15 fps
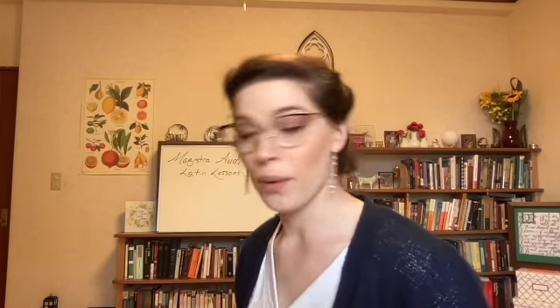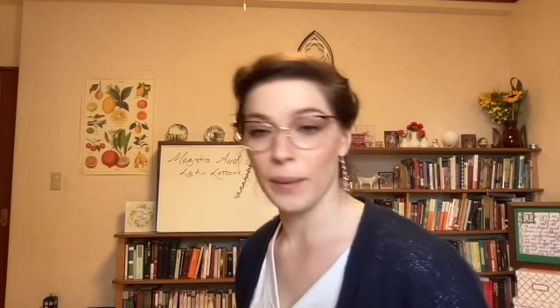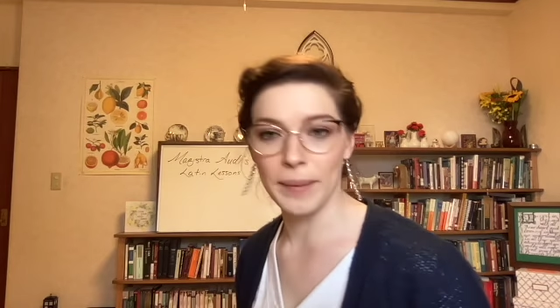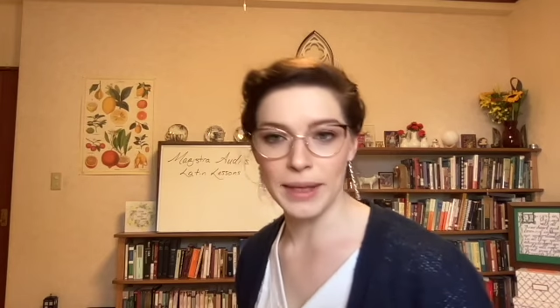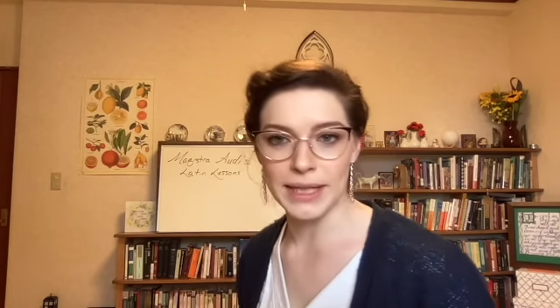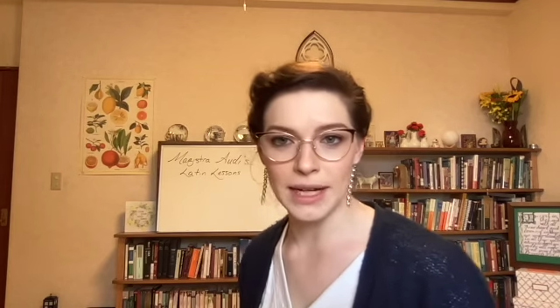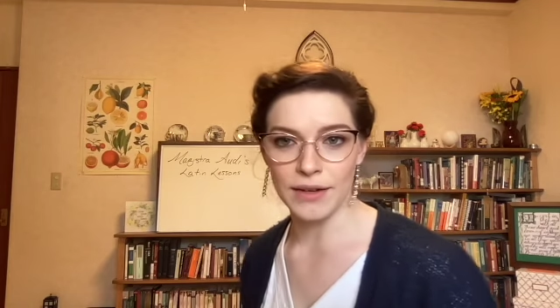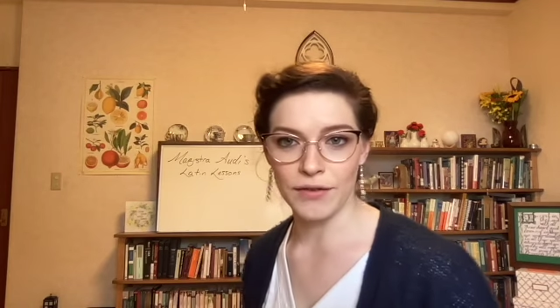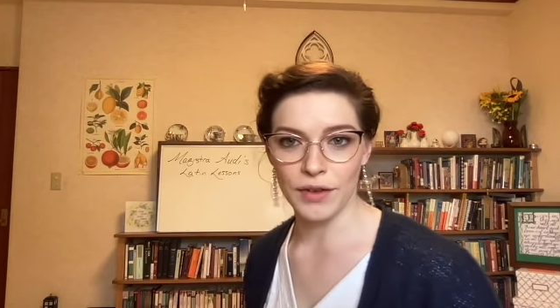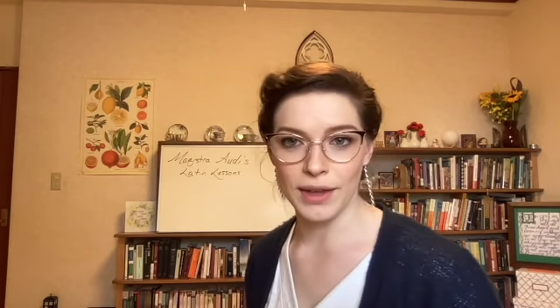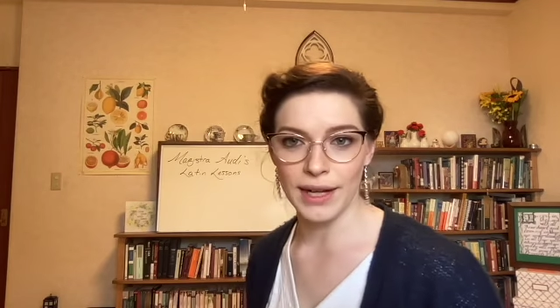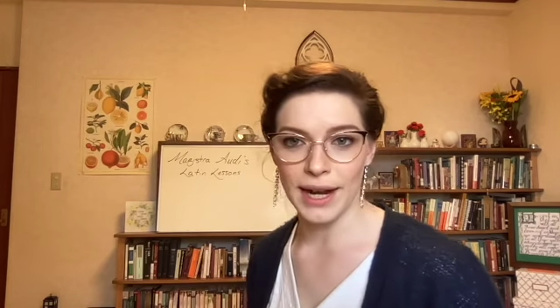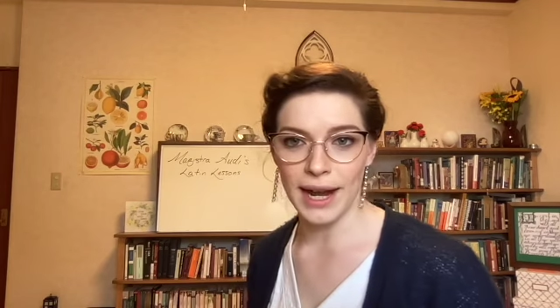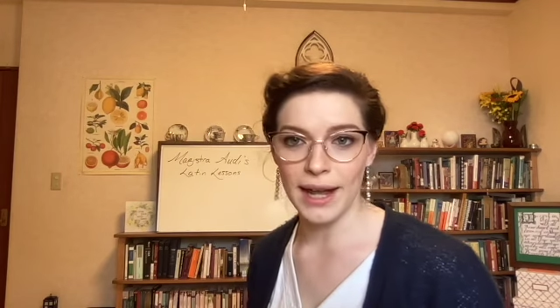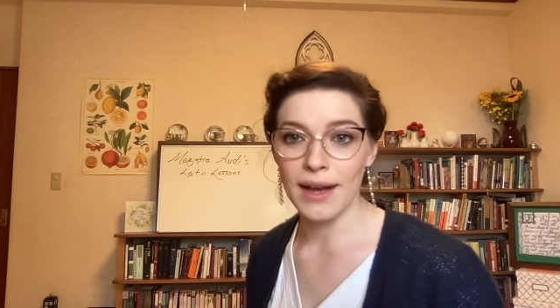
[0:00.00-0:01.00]
We'll be done for the
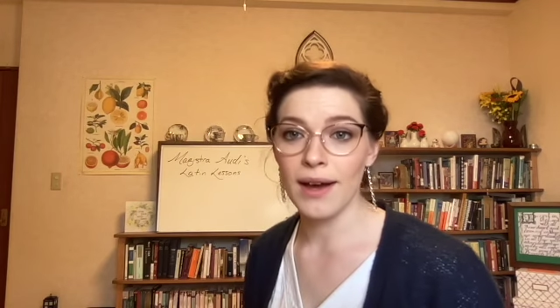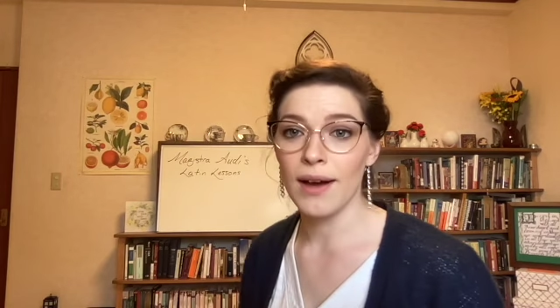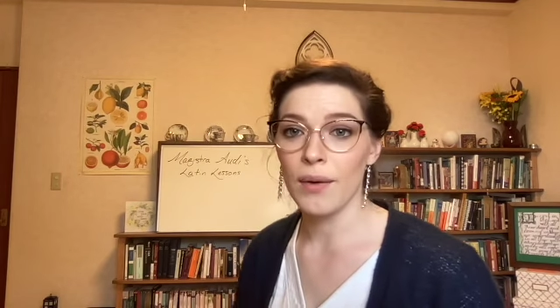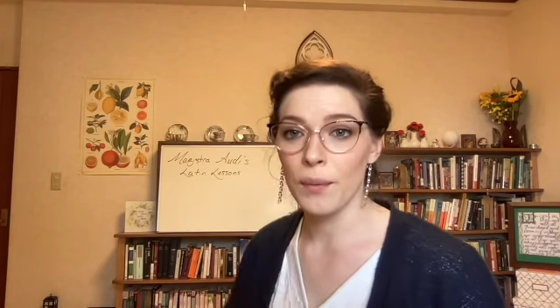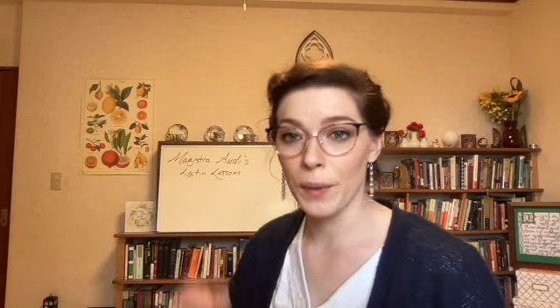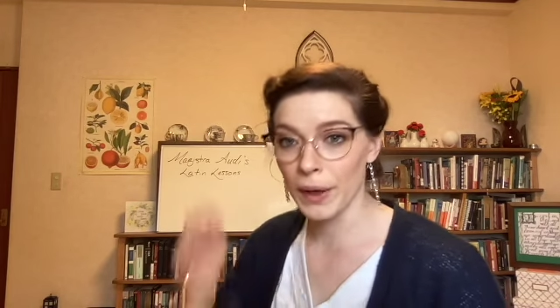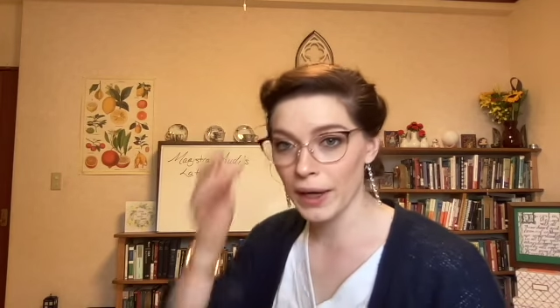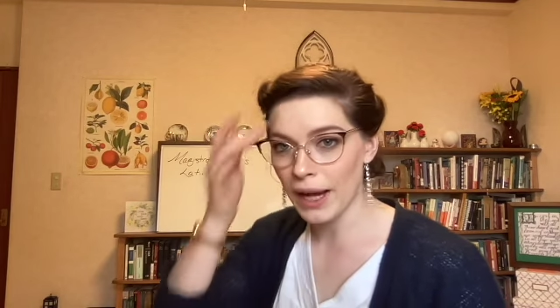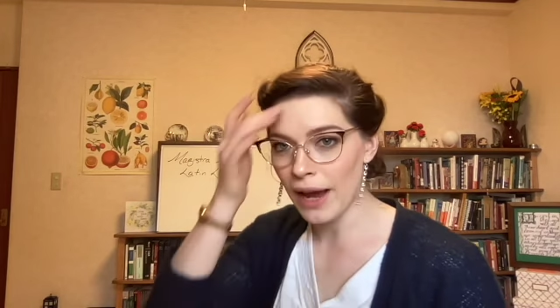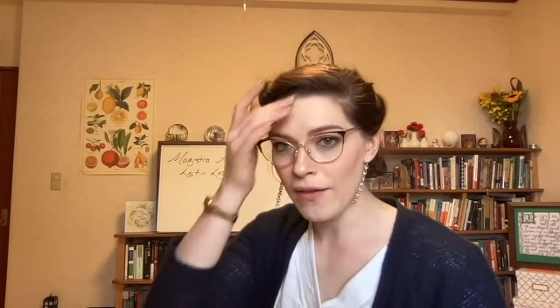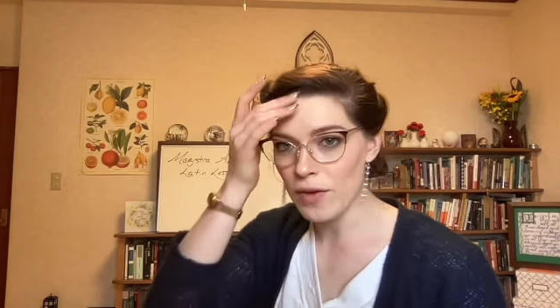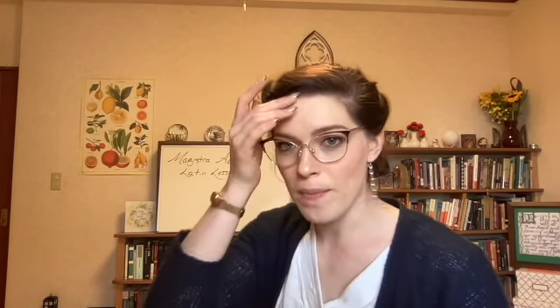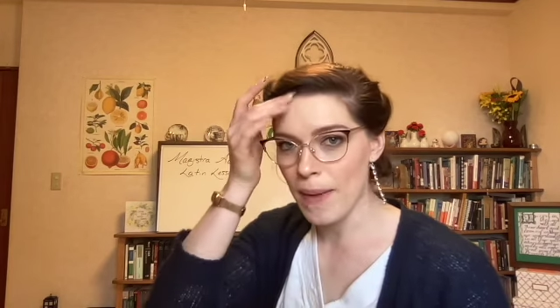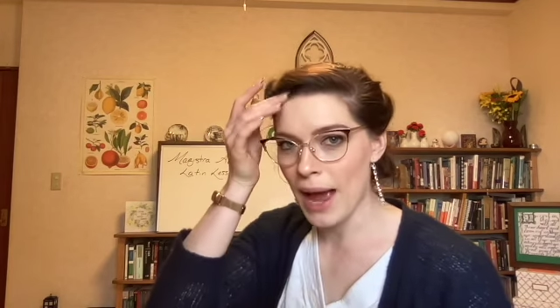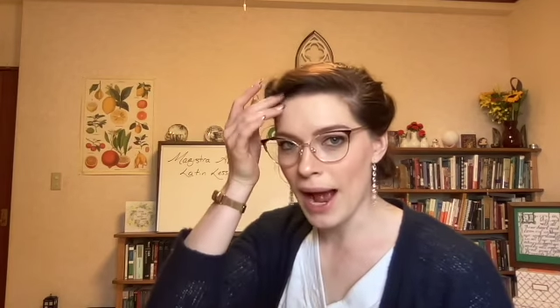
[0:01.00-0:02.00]
day. We're going to have
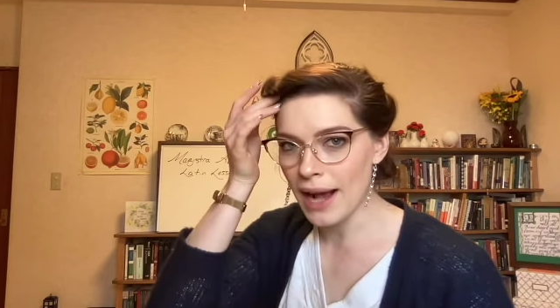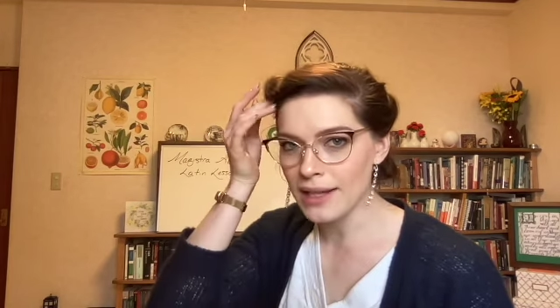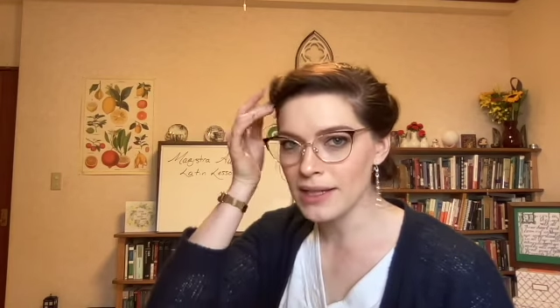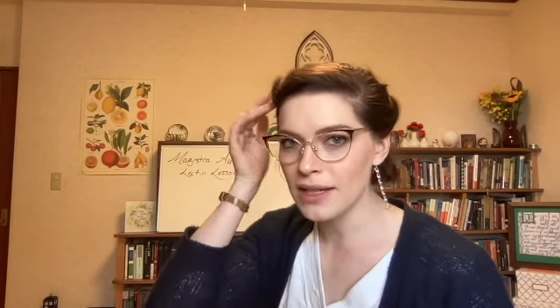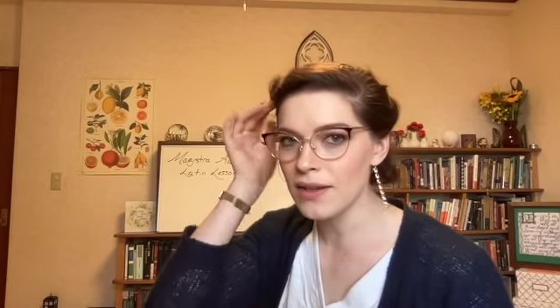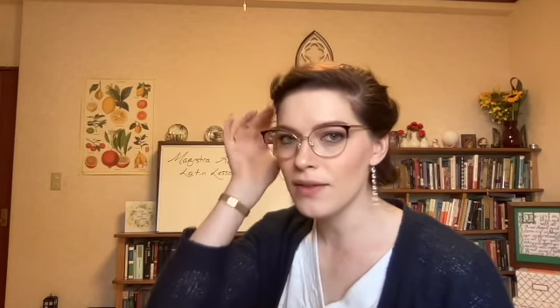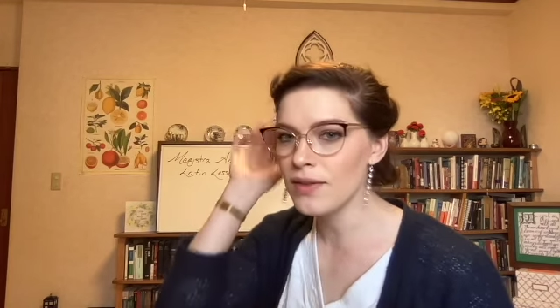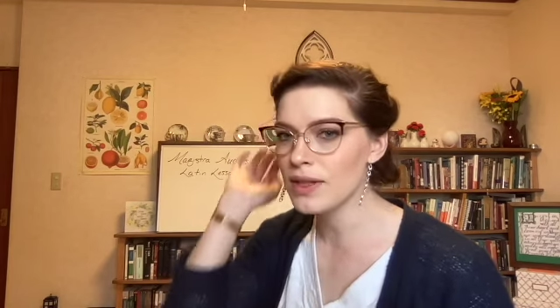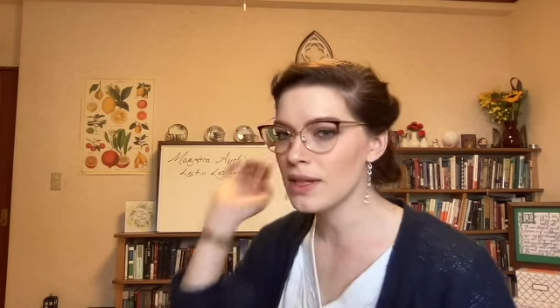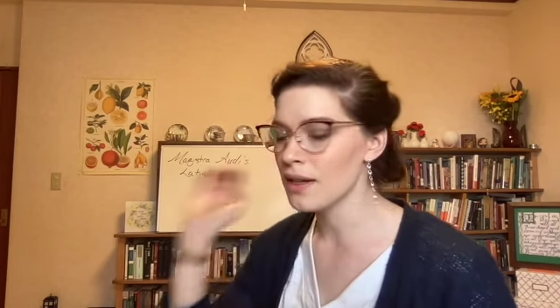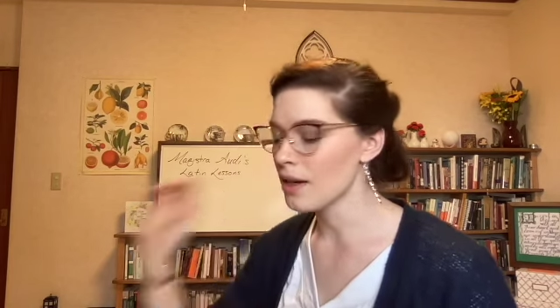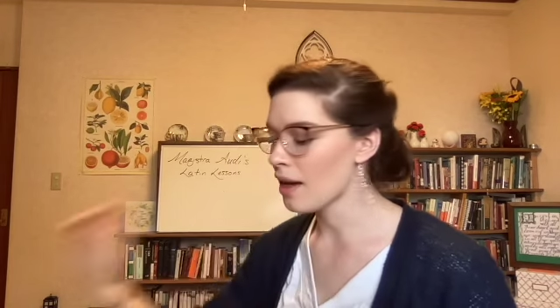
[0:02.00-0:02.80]
a passives